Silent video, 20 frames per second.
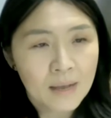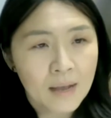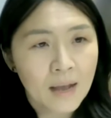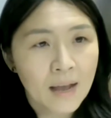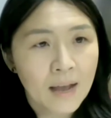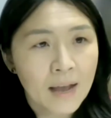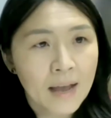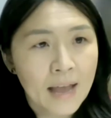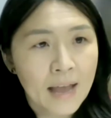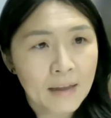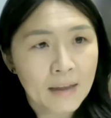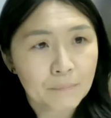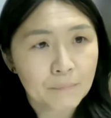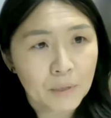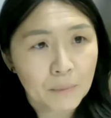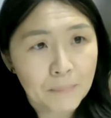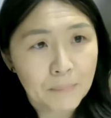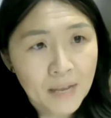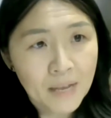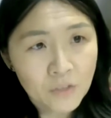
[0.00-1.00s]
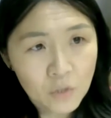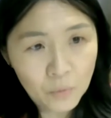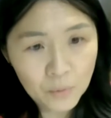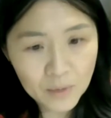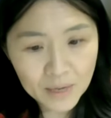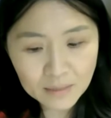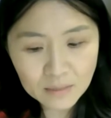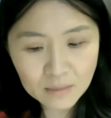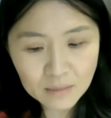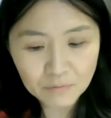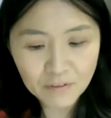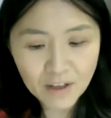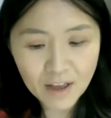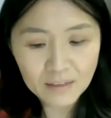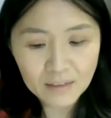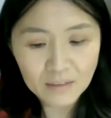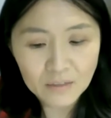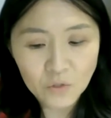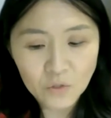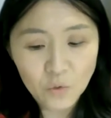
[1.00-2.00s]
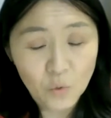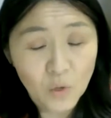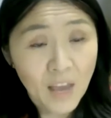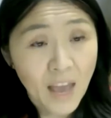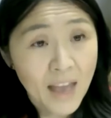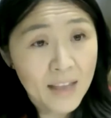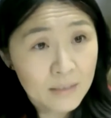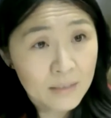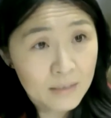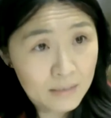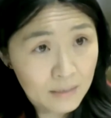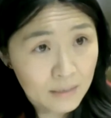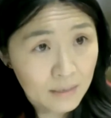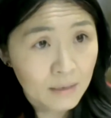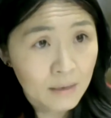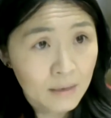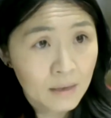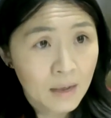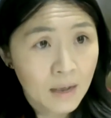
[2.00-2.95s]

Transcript: and perpetuates the violence you can see,